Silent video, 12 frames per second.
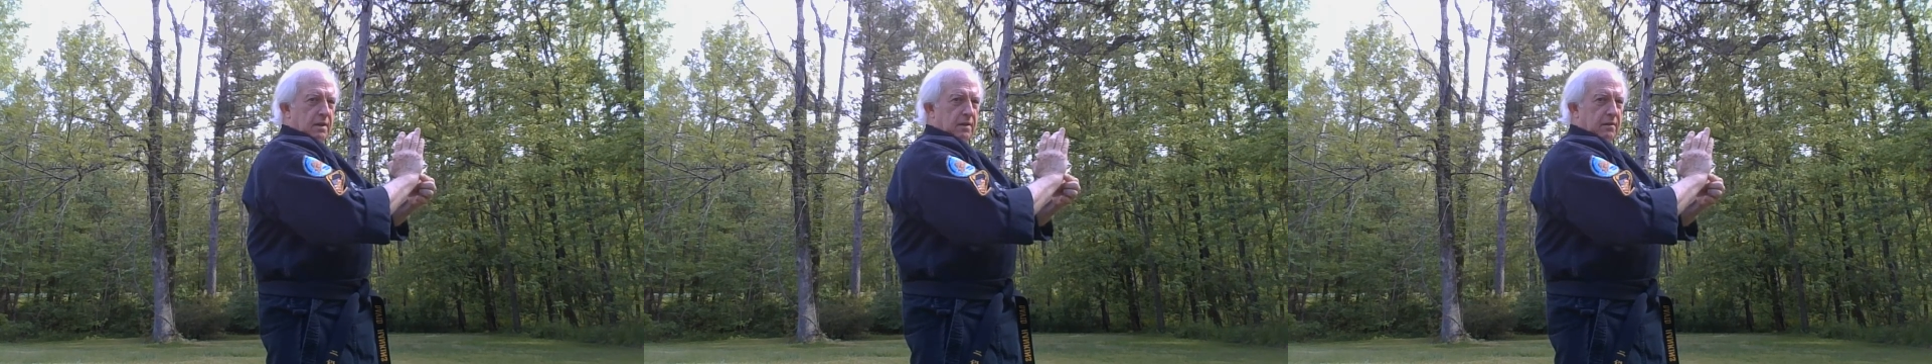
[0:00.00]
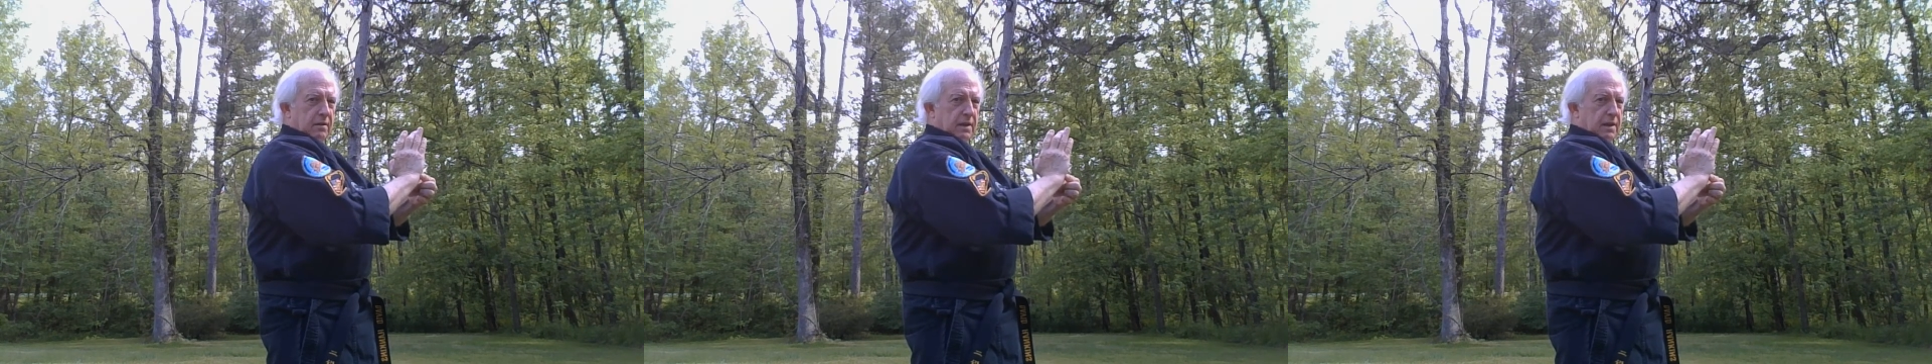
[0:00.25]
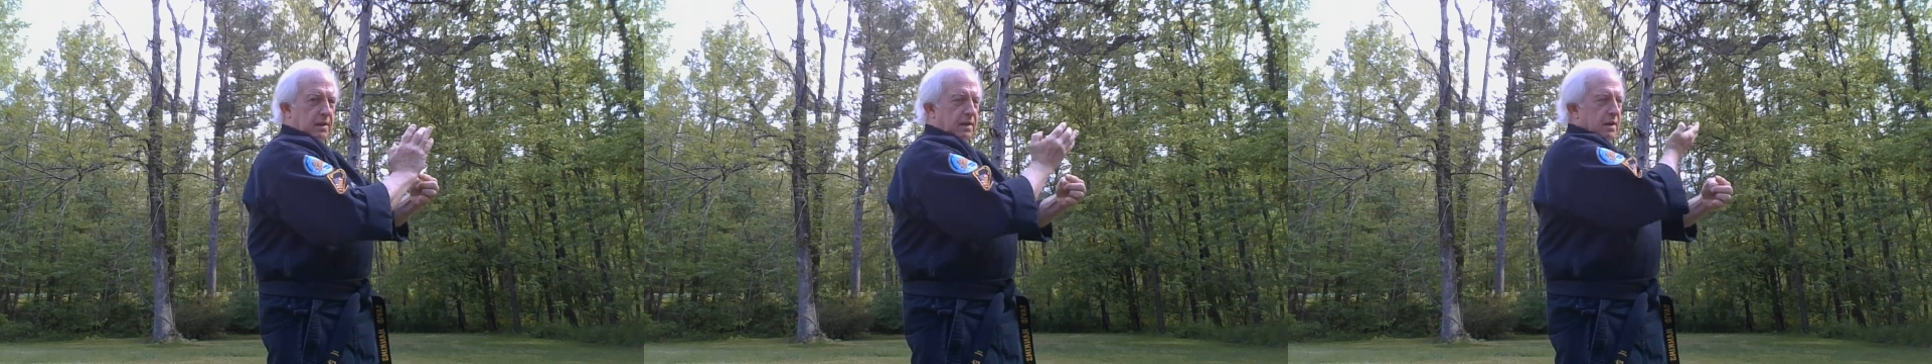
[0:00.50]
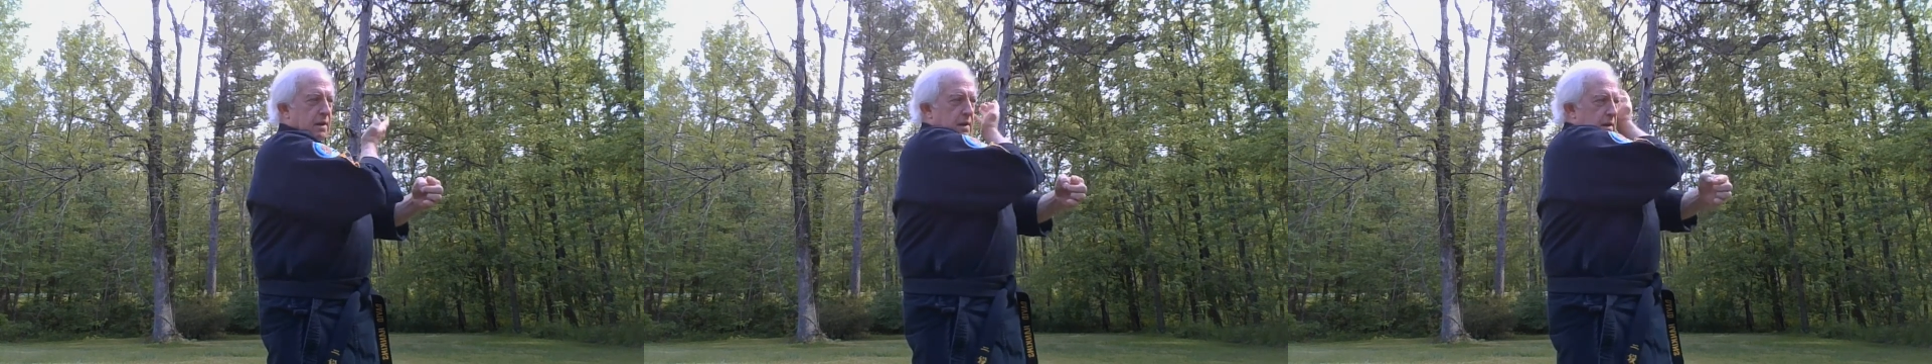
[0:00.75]
Okay?
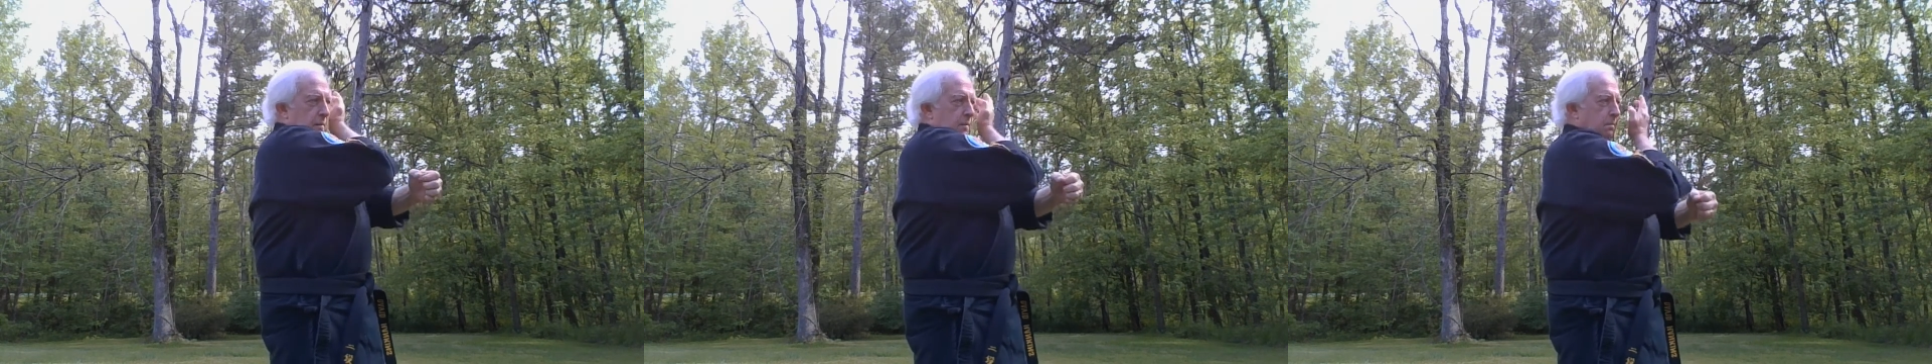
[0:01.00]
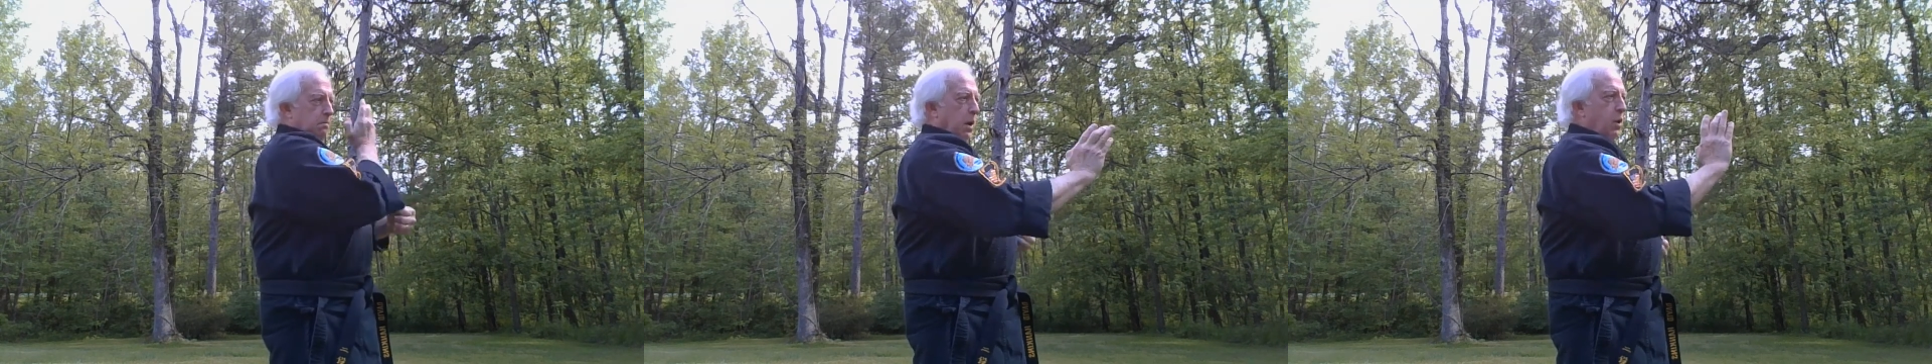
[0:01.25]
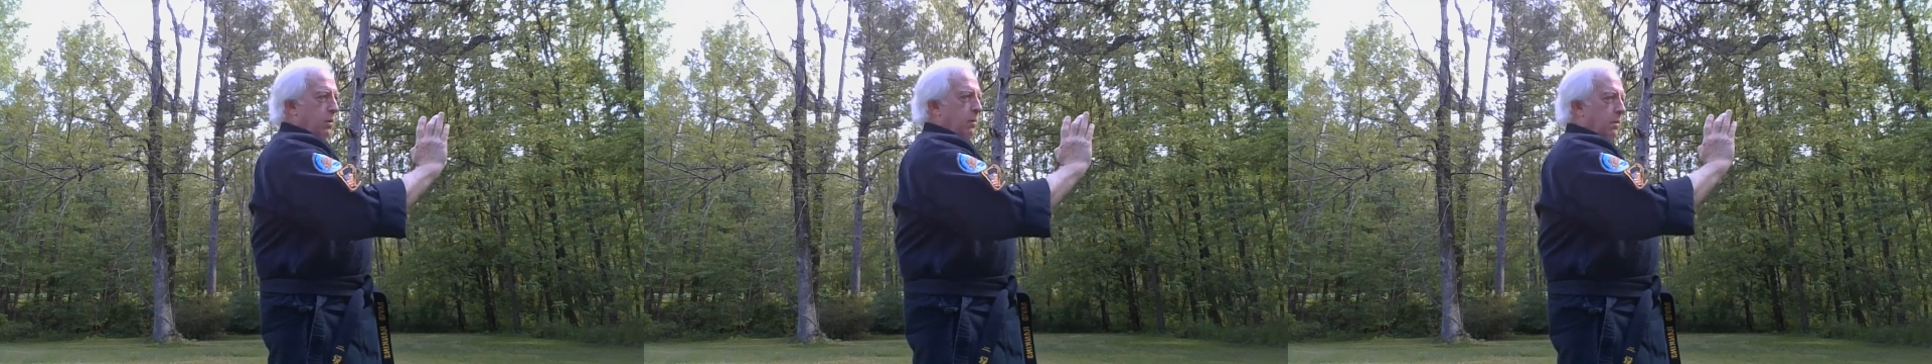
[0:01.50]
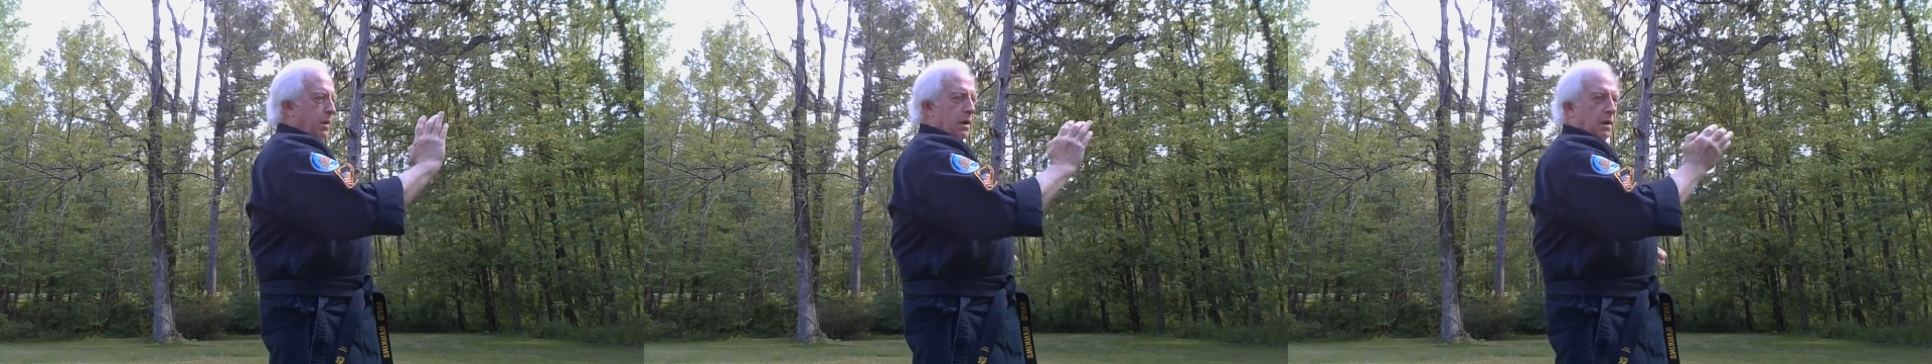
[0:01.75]
Boom.
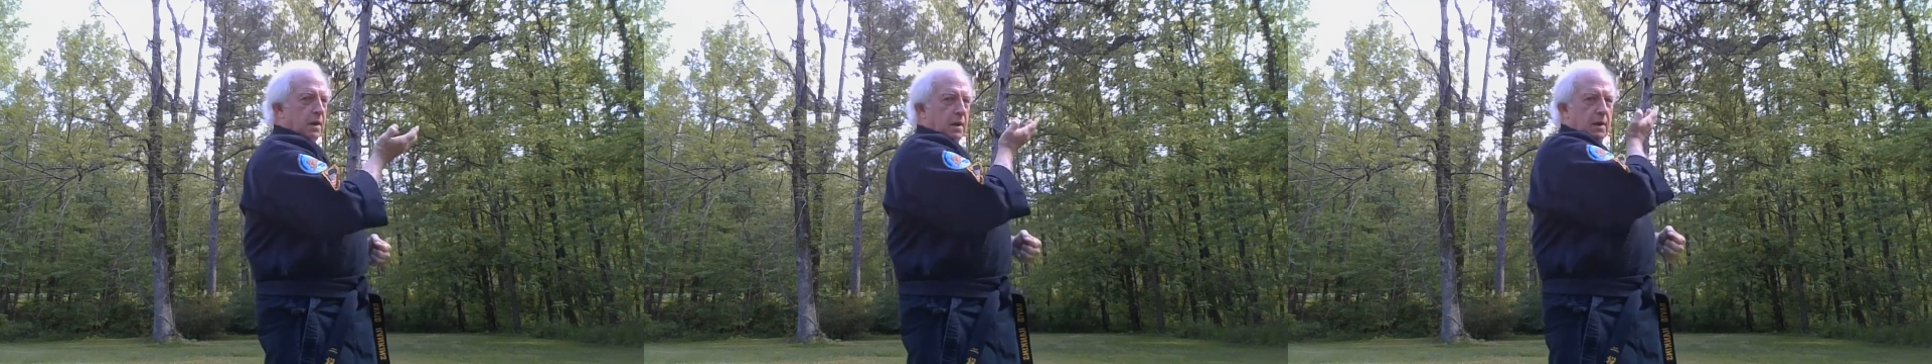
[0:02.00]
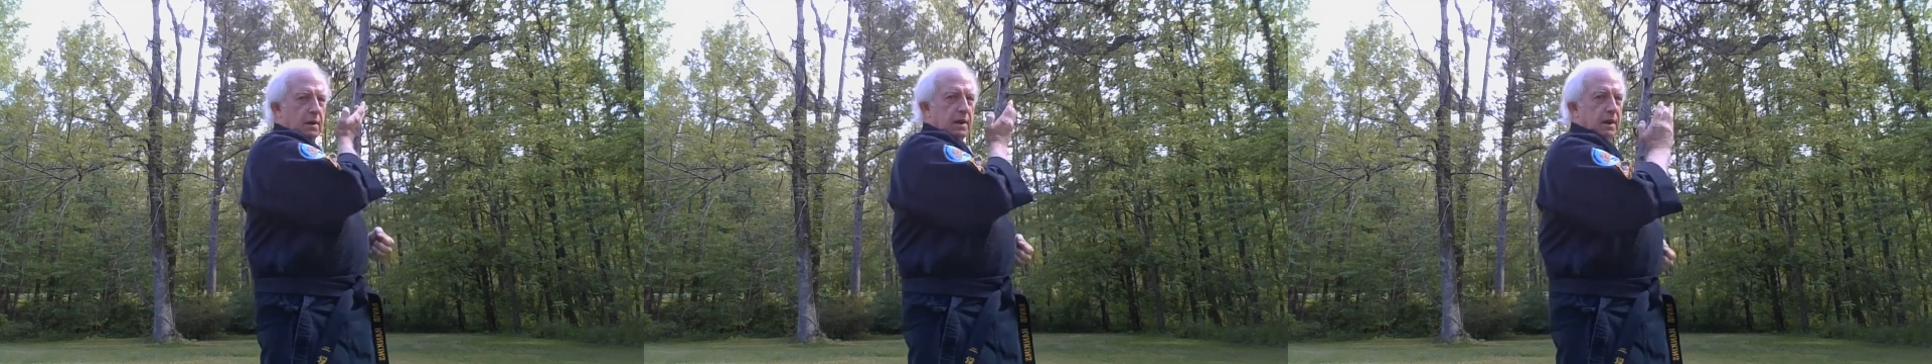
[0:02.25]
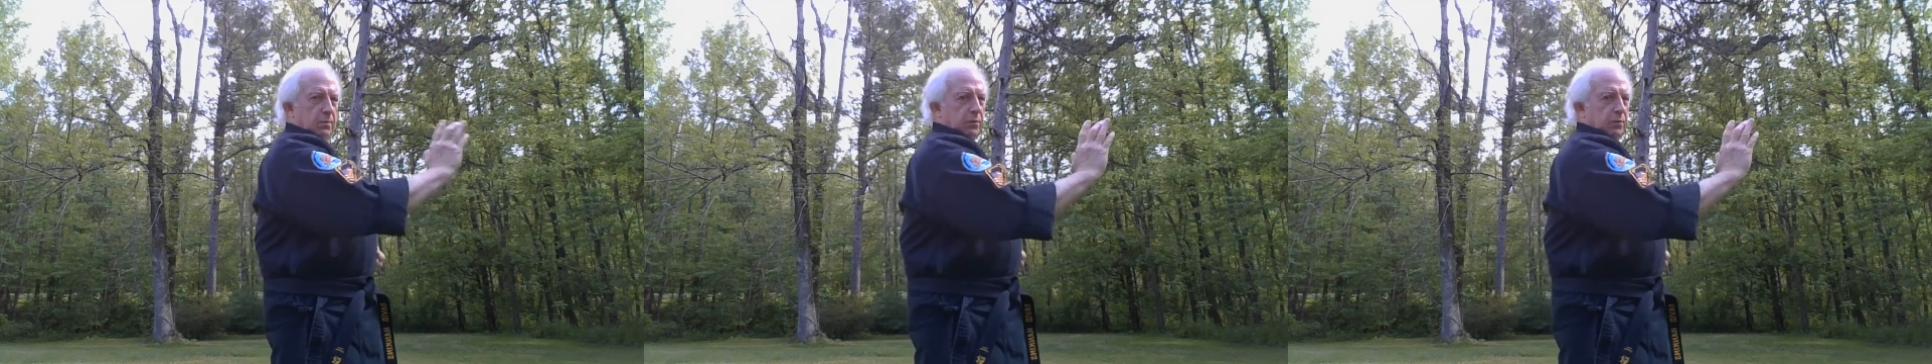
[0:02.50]
Kind of